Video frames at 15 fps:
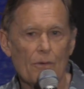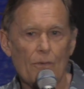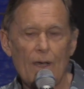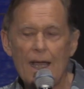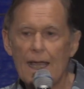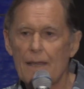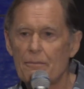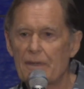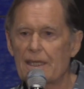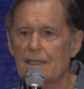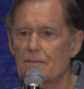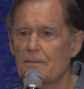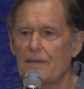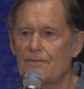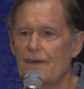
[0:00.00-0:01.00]
Why?
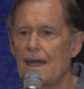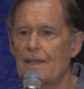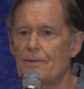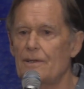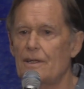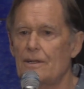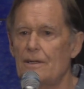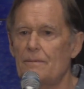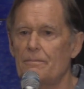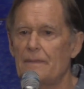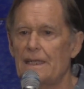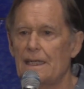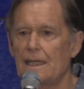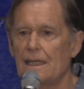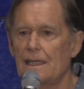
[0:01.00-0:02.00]
Because my father had hurt
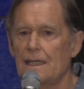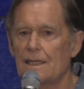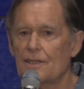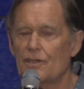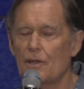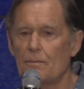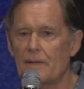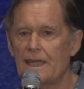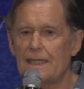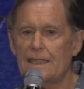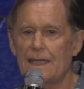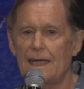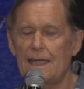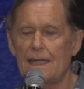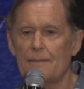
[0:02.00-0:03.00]
me so many
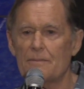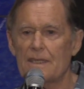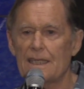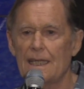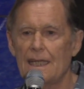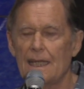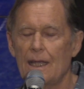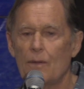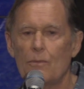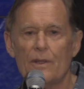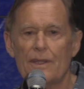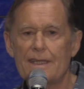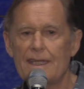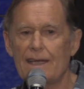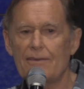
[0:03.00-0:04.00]
times.
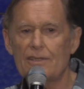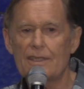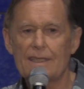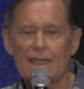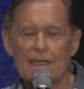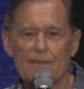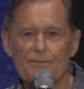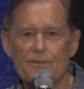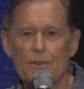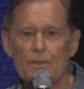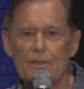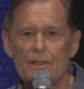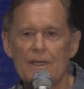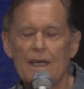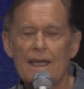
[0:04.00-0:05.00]
Well, the devil's not a
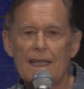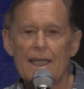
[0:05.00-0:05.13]
fool.